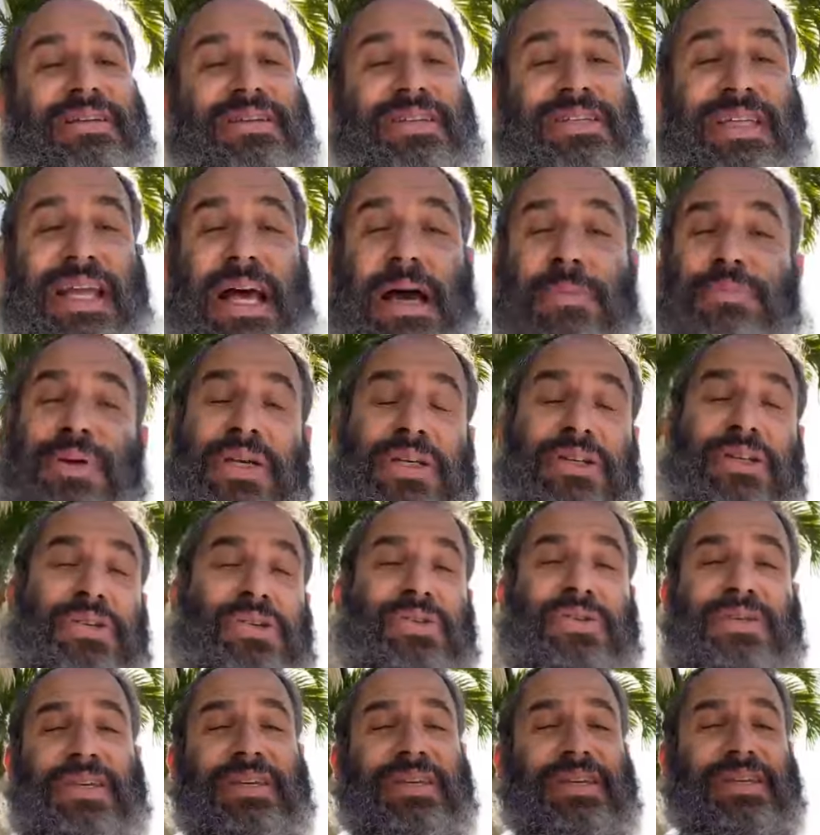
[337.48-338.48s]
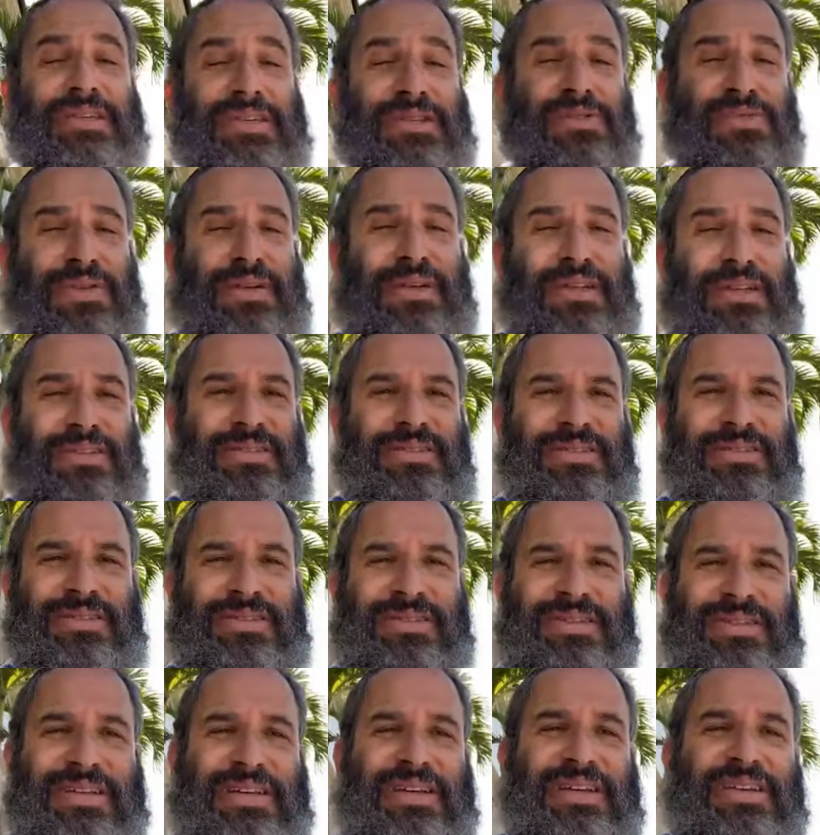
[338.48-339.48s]
stop accusing Israel
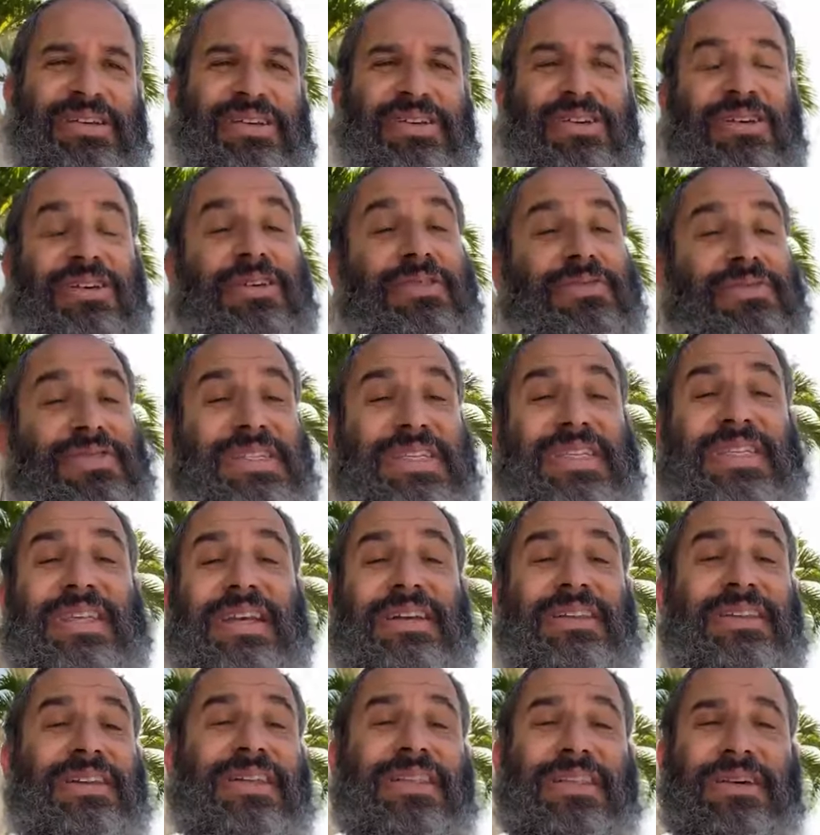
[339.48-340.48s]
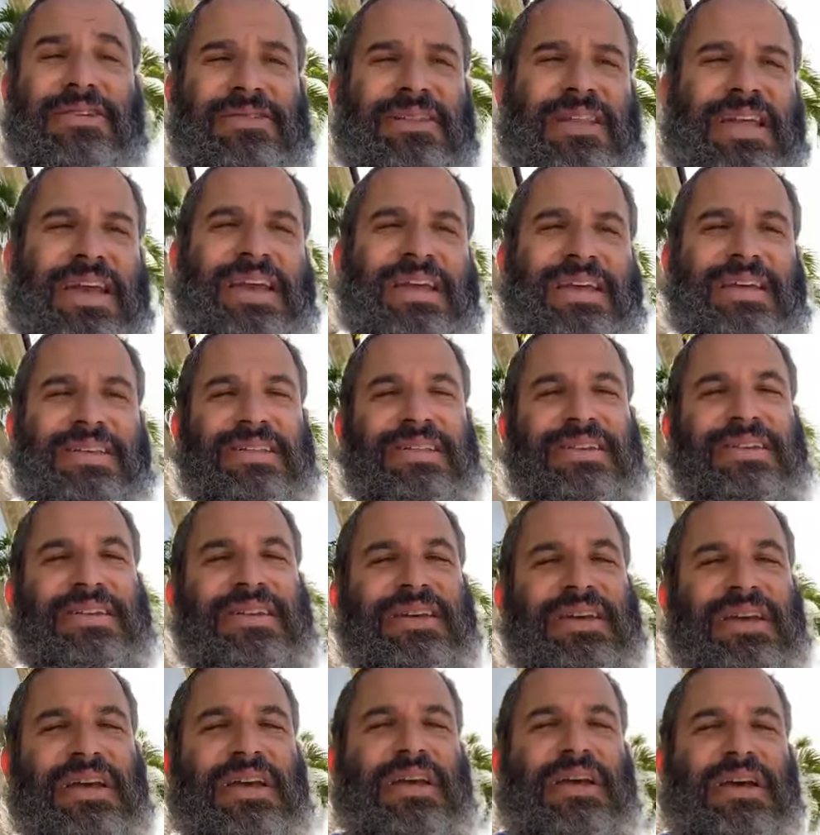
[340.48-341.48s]
of stealing their land
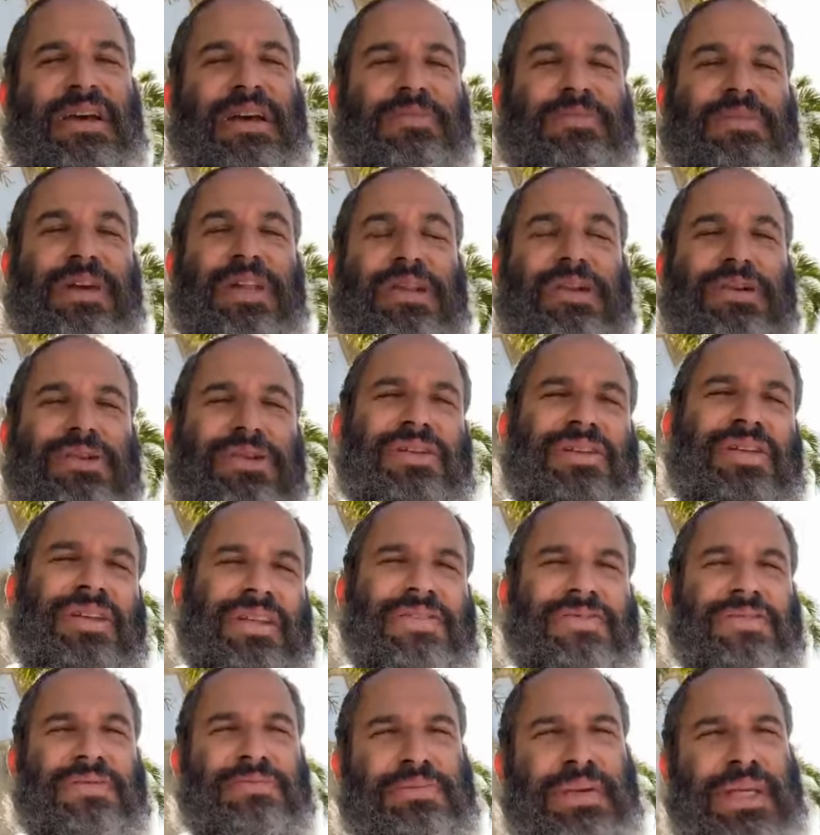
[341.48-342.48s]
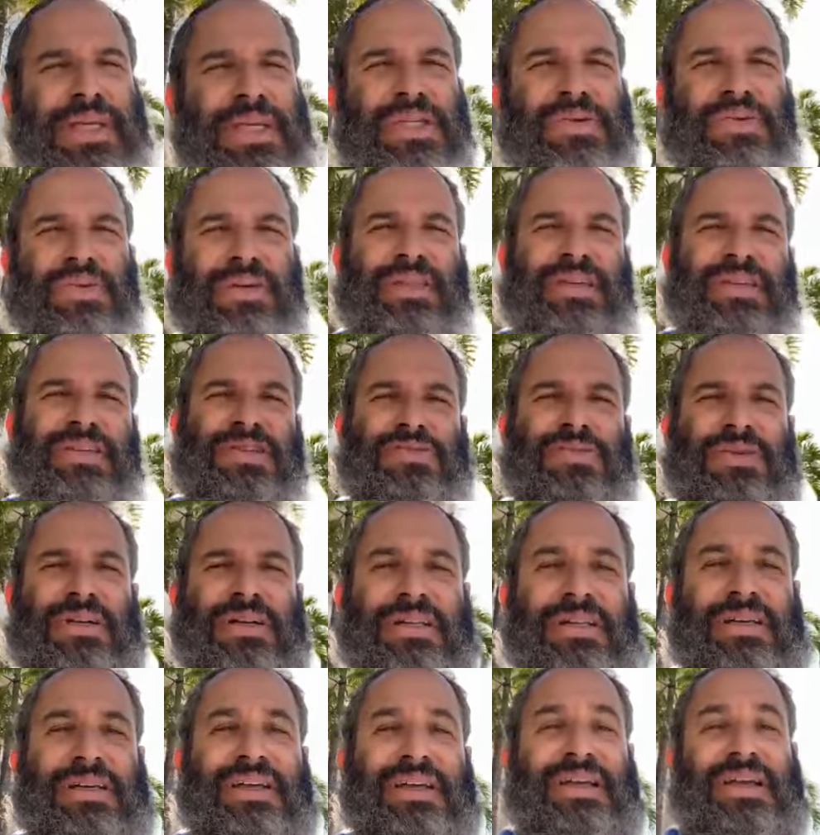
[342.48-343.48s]
but learn to live in peace with
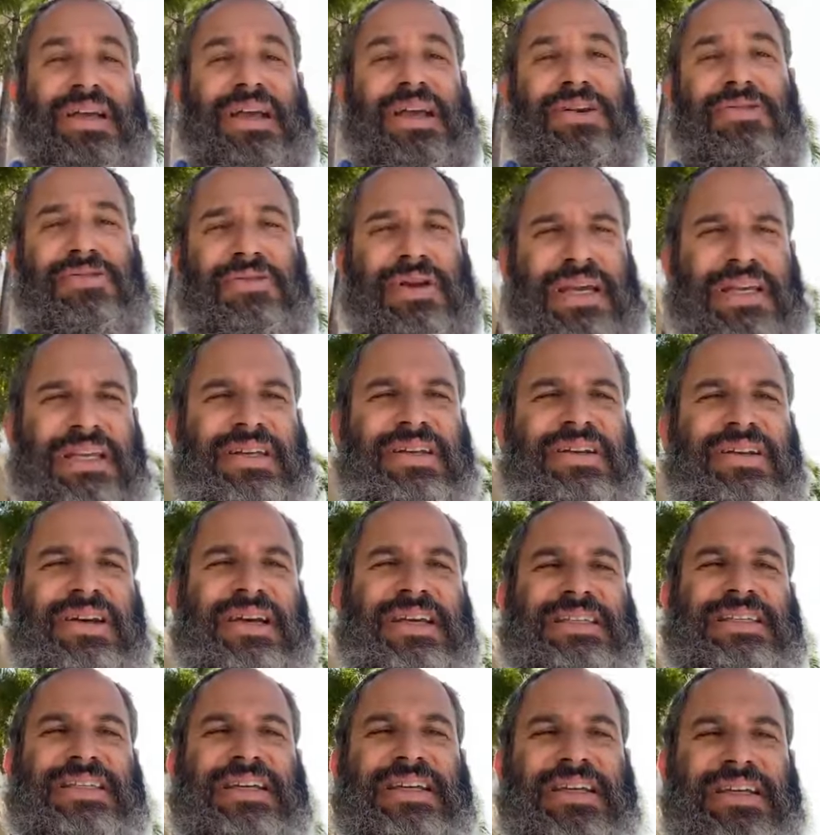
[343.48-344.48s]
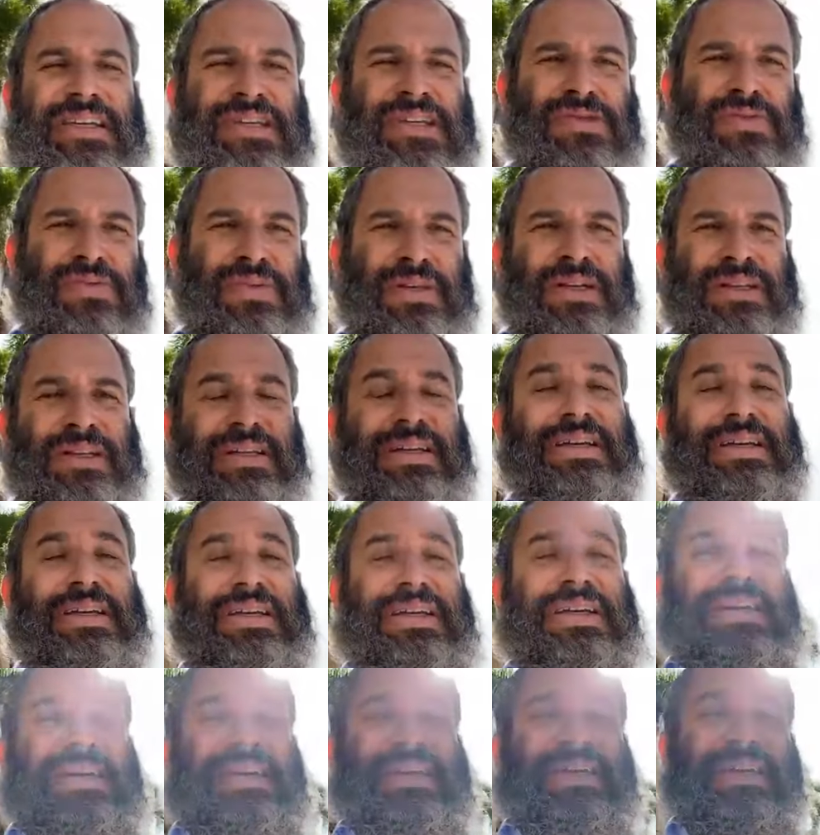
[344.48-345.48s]
Israel and recognize that Israel
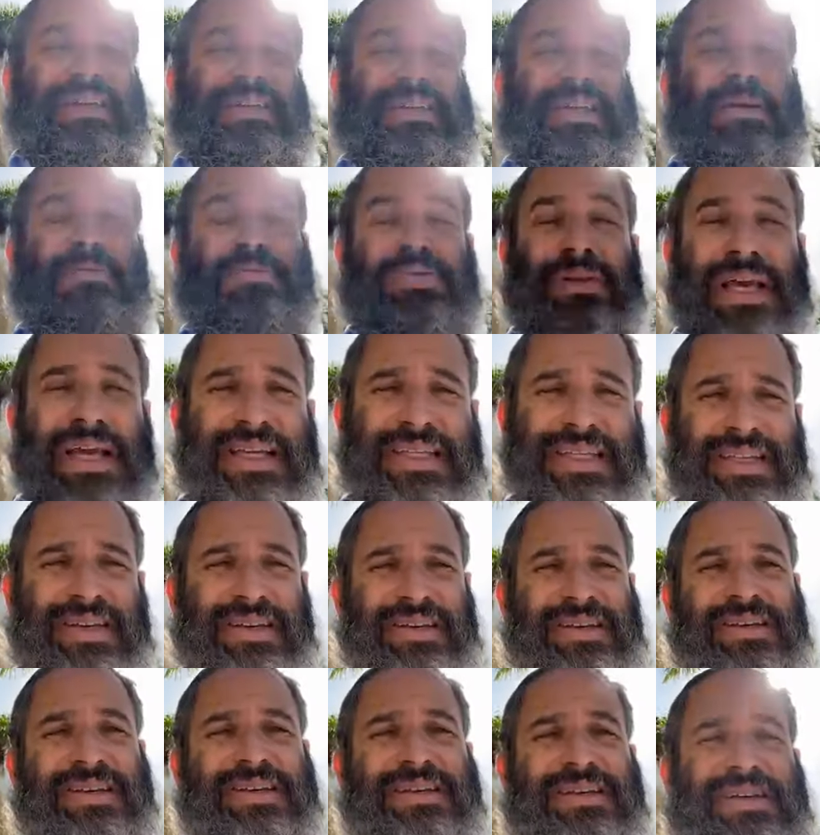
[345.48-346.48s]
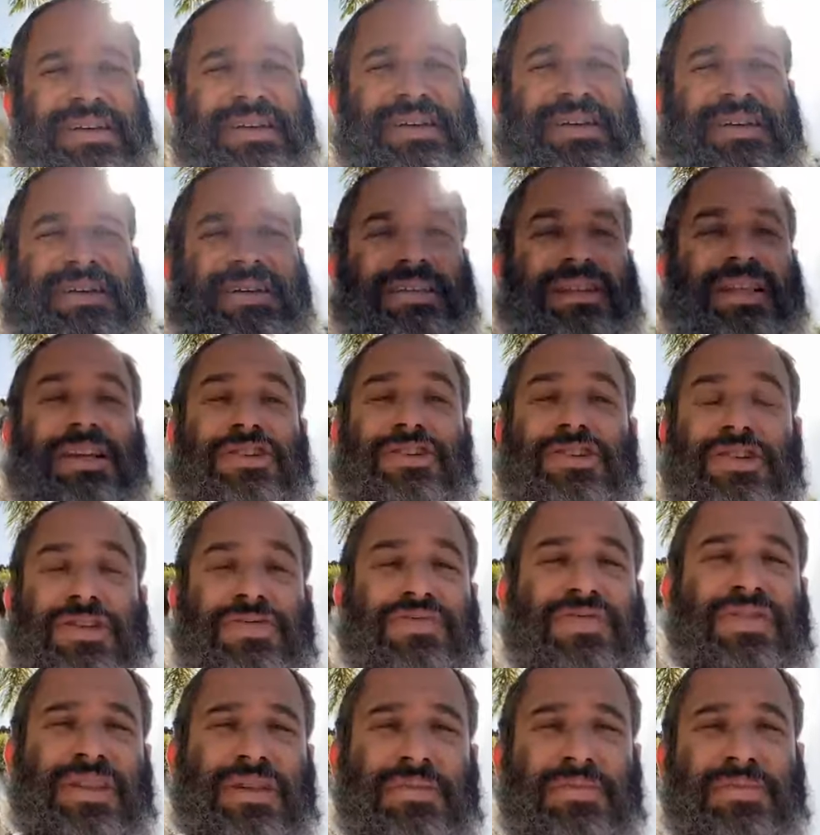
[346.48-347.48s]
is a blessing, not
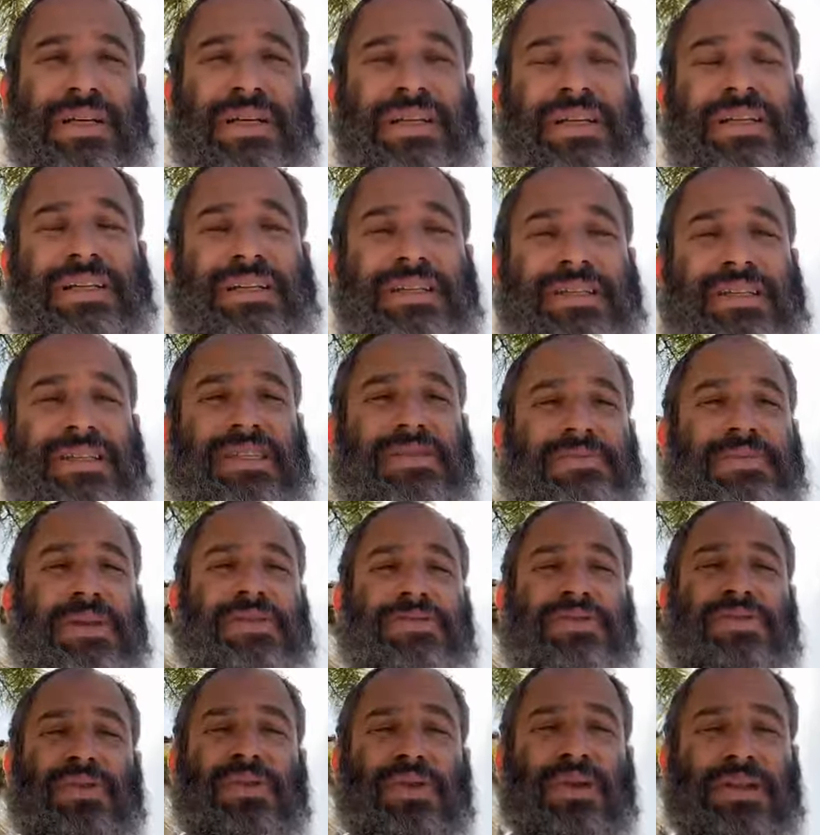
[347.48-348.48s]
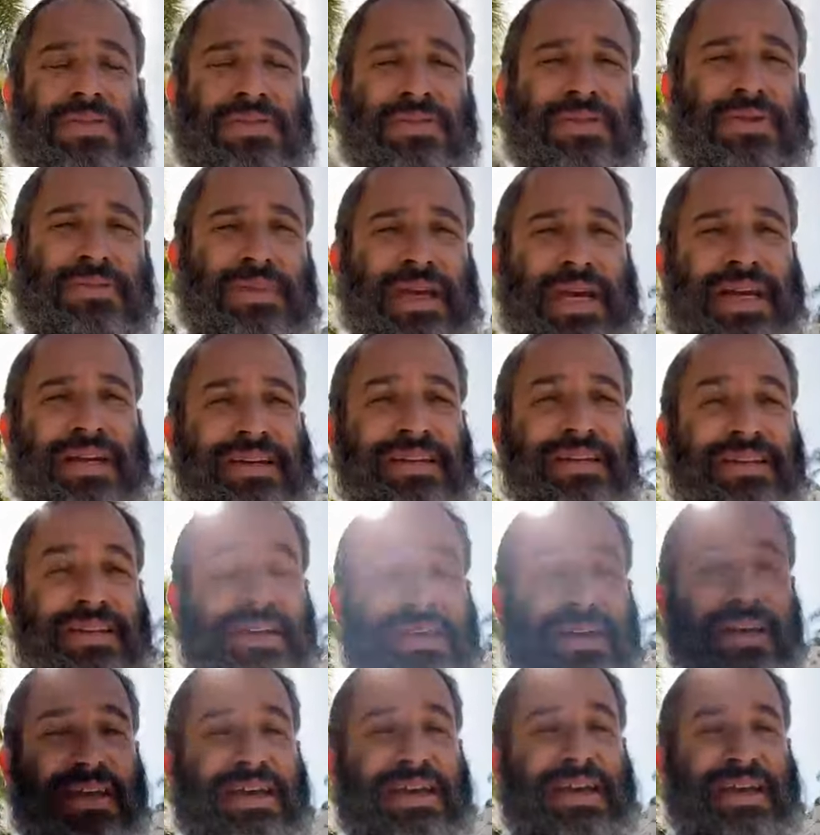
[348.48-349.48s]
just for the Middle East, but for all of
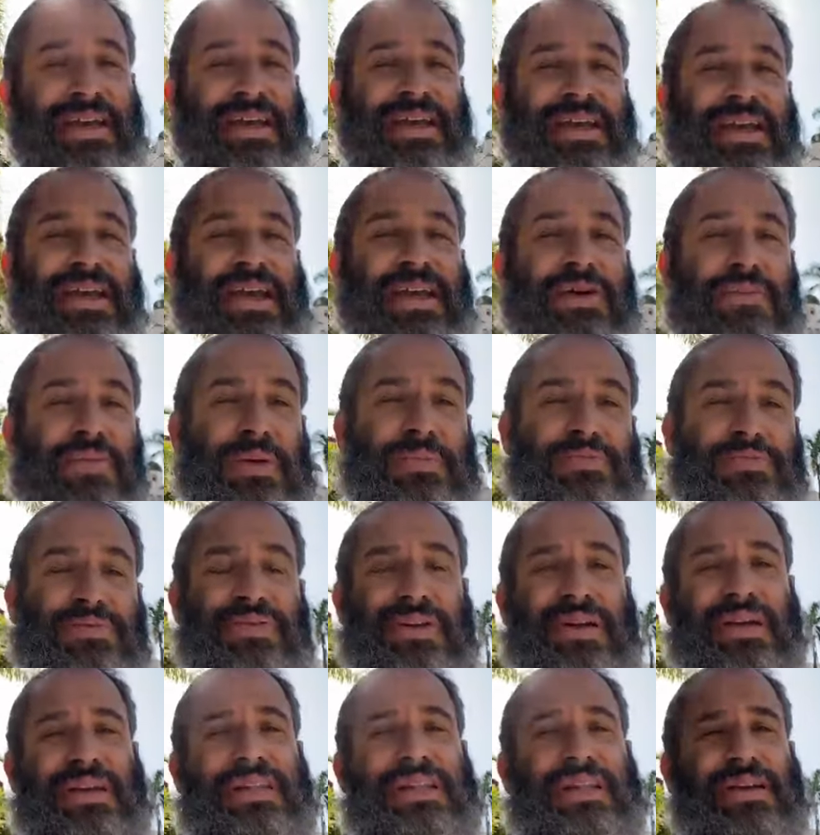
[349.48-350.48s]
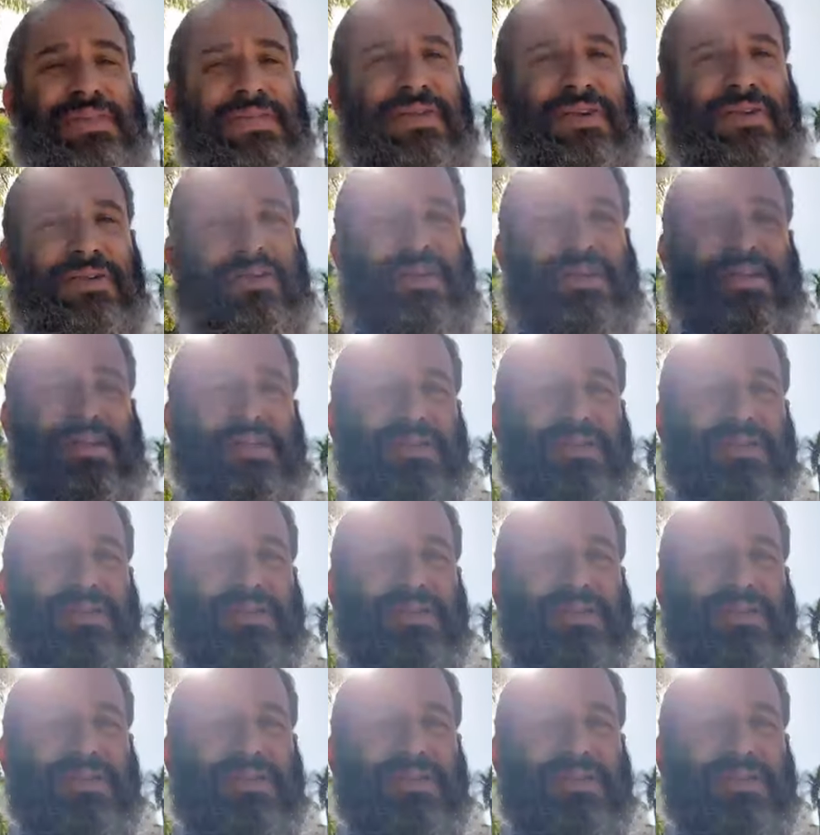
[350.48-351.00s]
humanity. And we pray that very